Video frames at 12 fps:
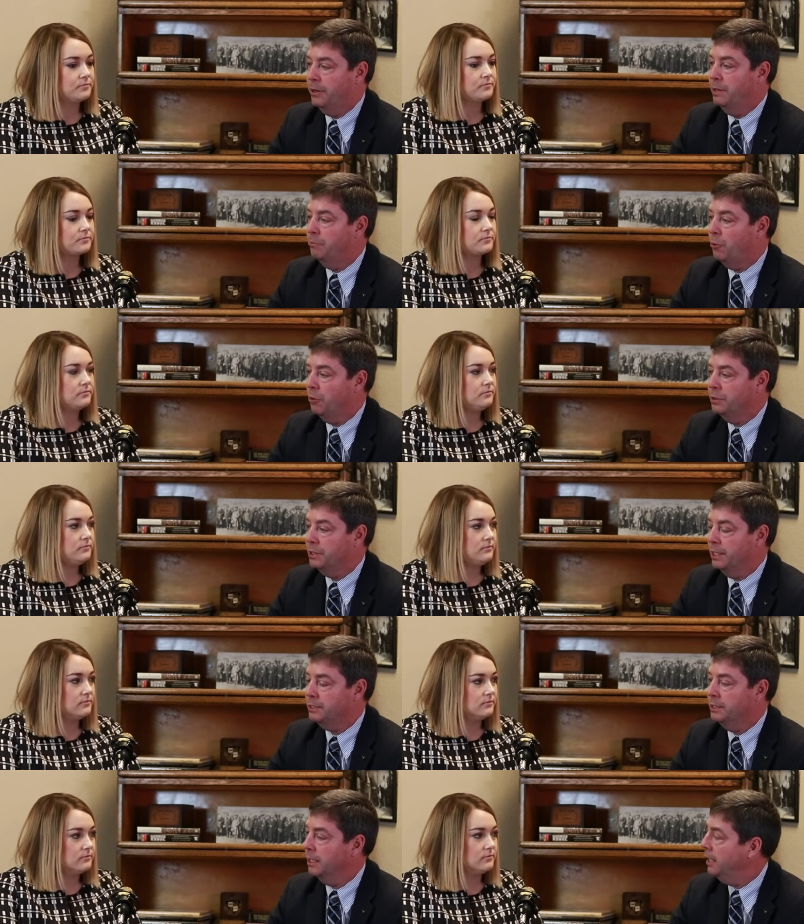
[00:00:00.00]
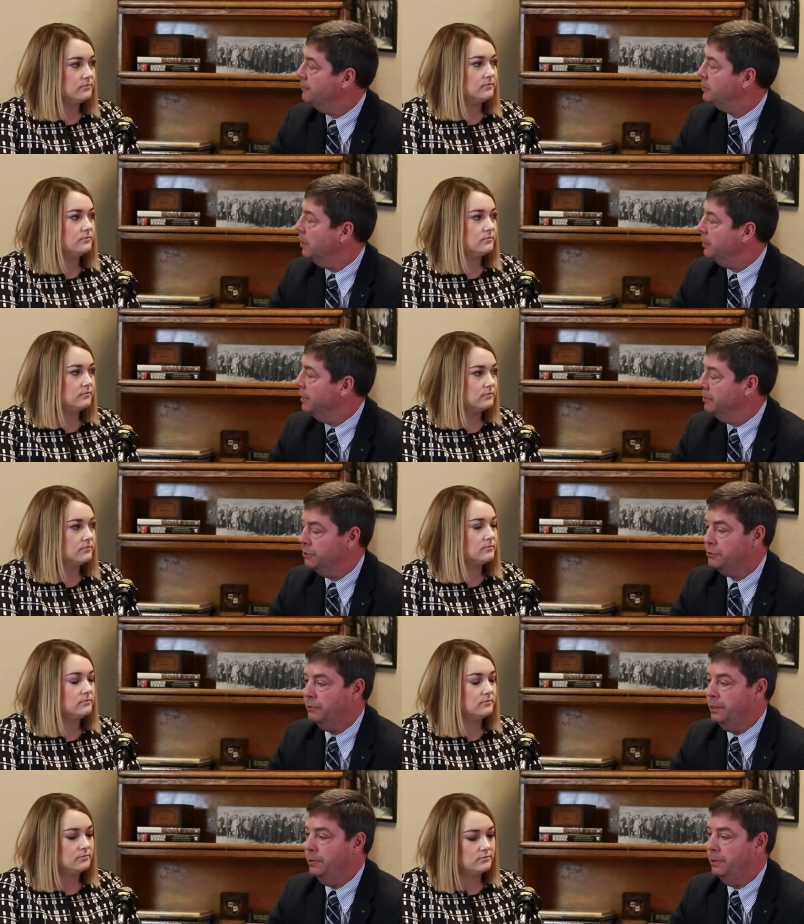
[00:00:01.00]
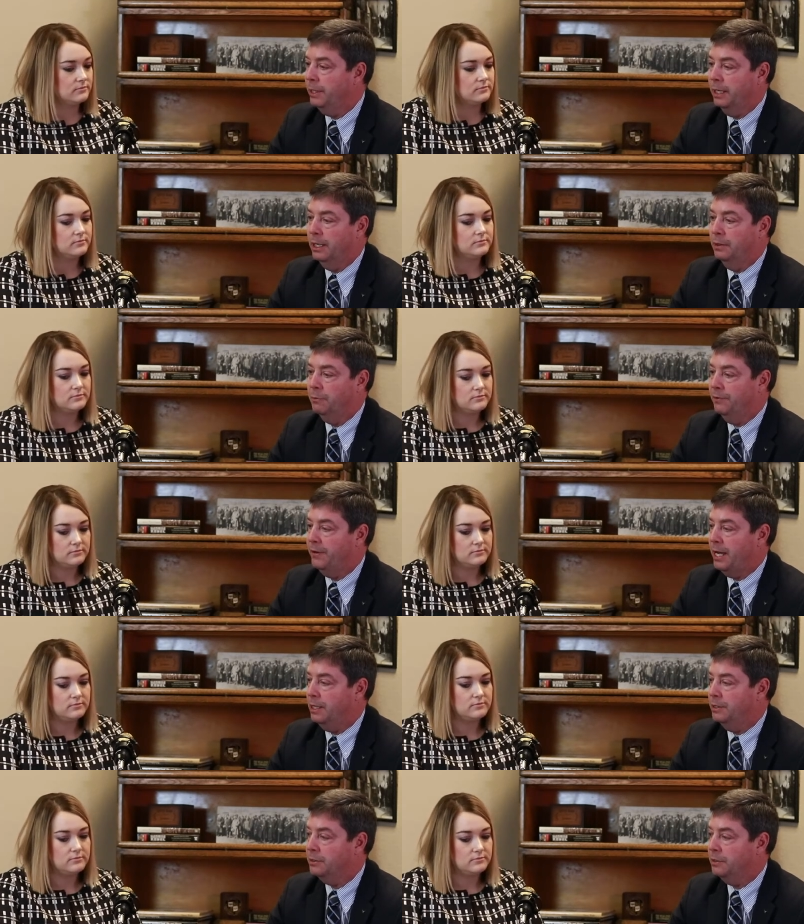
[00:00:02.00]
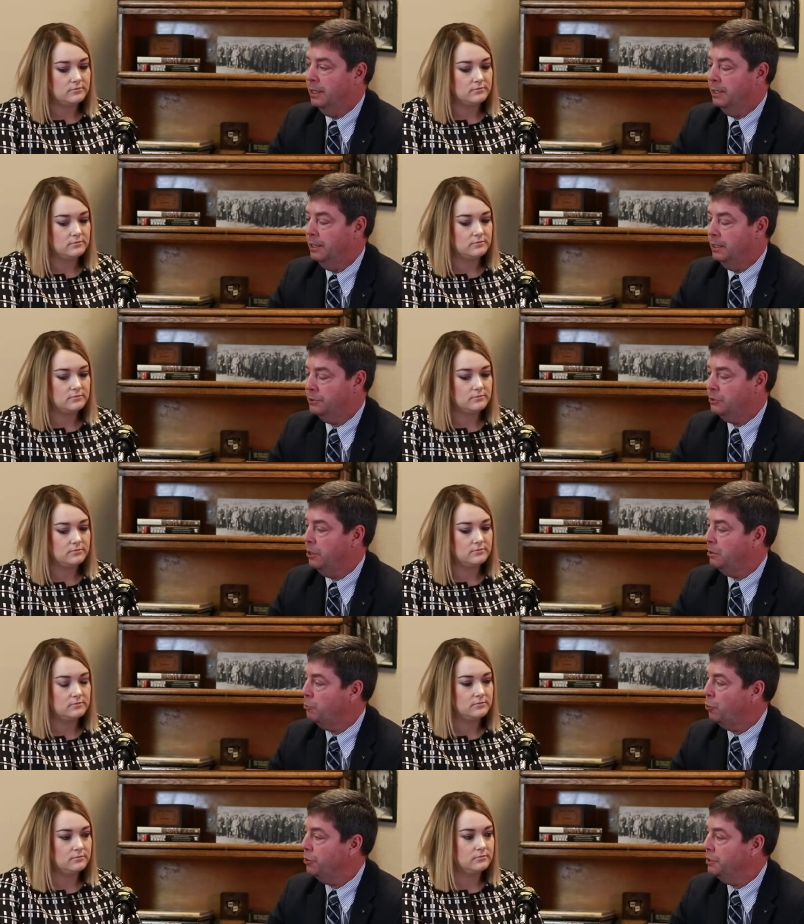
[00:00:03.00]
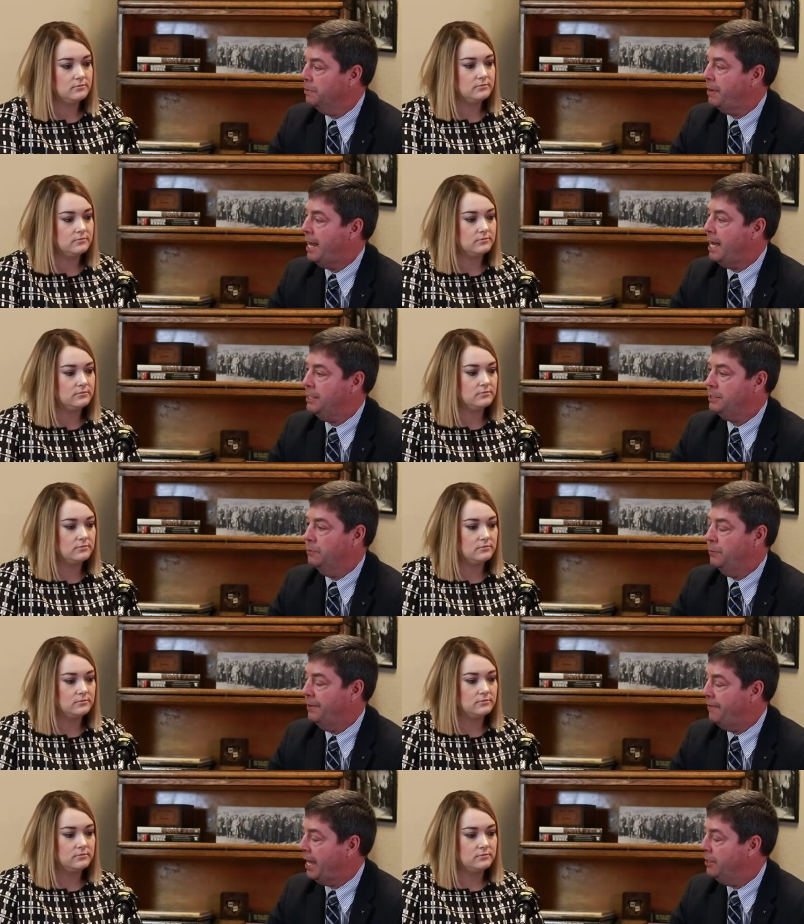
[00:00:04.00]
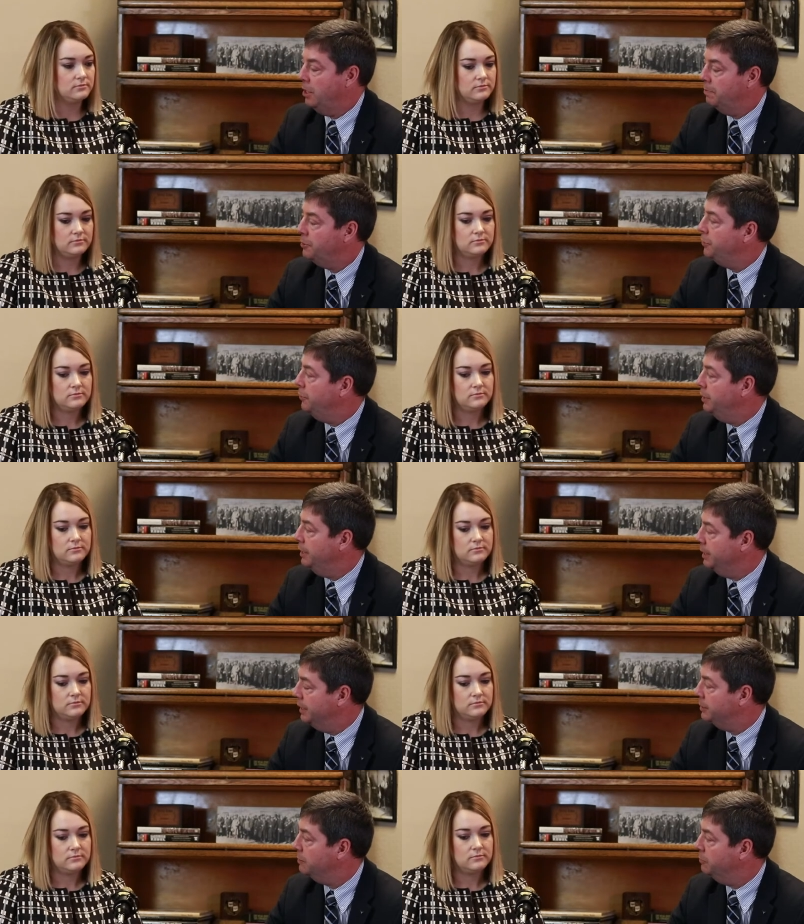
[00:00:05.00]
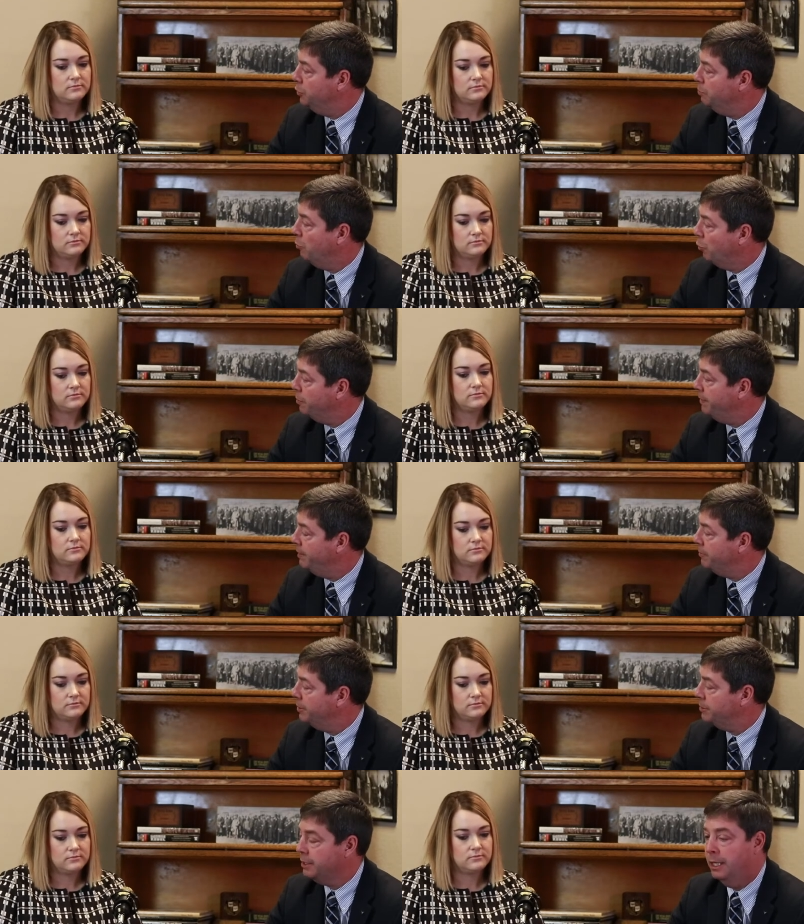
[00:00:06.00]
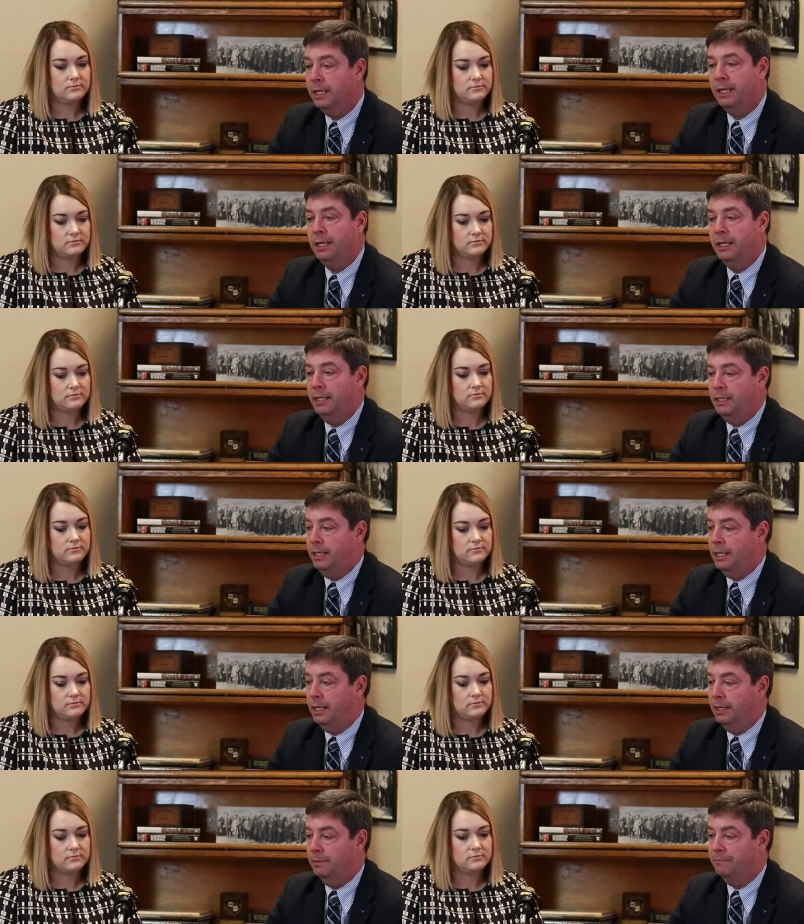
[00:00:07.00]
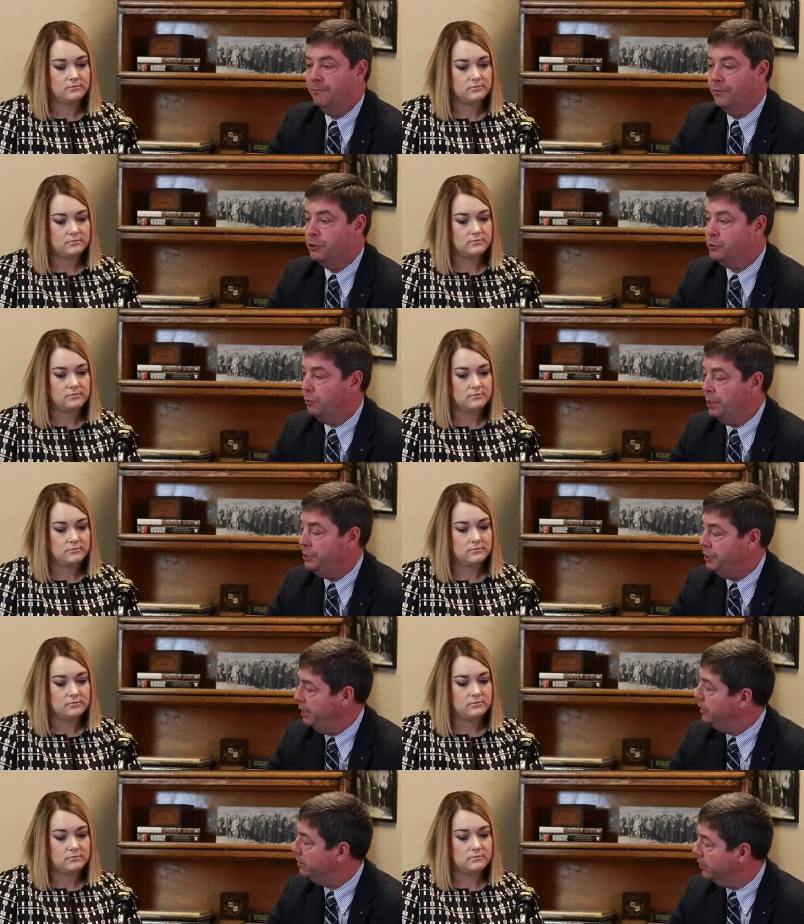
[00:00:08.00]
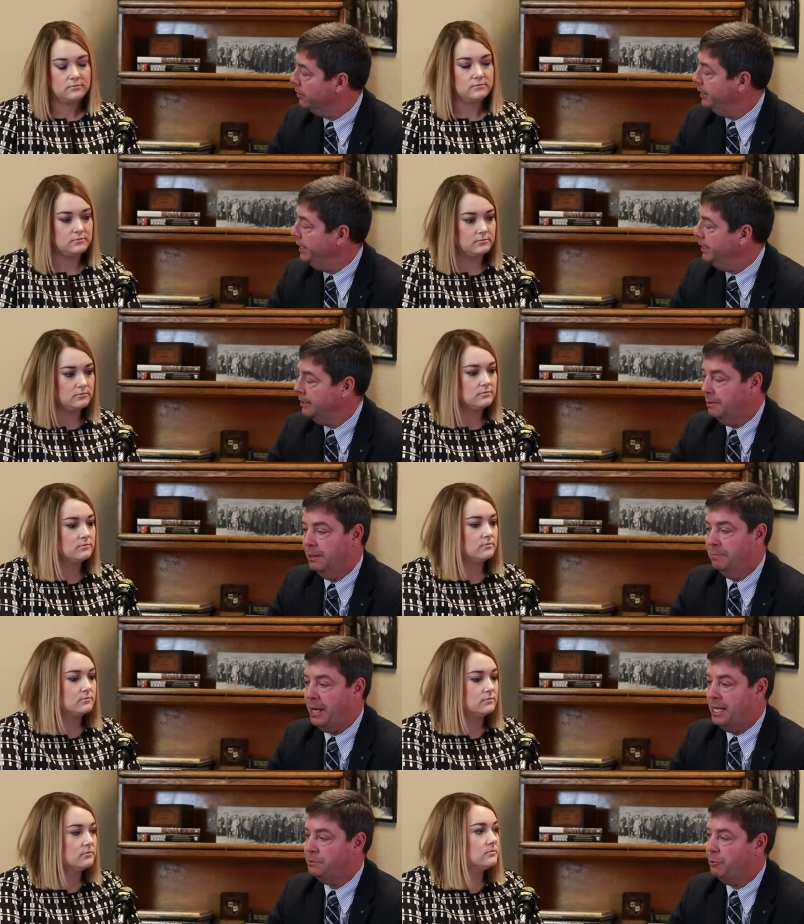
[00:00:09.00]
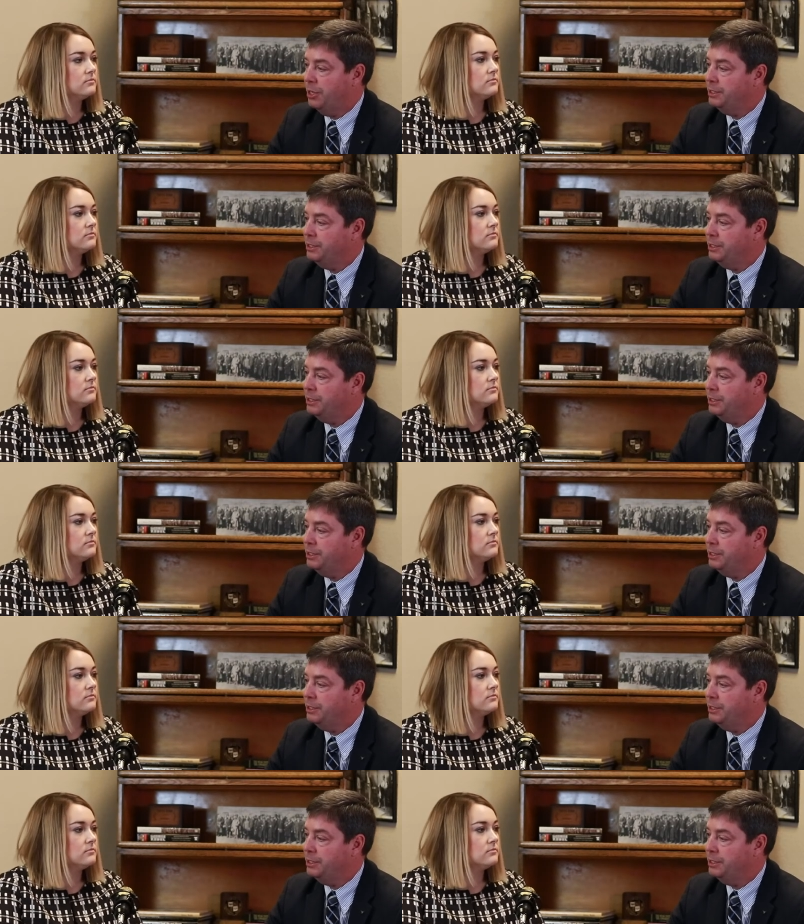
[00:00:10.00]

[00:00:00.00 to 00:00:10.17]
Speaker 1: very important to us in the livestock industry. Um, we've had a, a, strong board in the past, and we've had an opportunity to get some new board members um, first one, Gene Curry, uh, past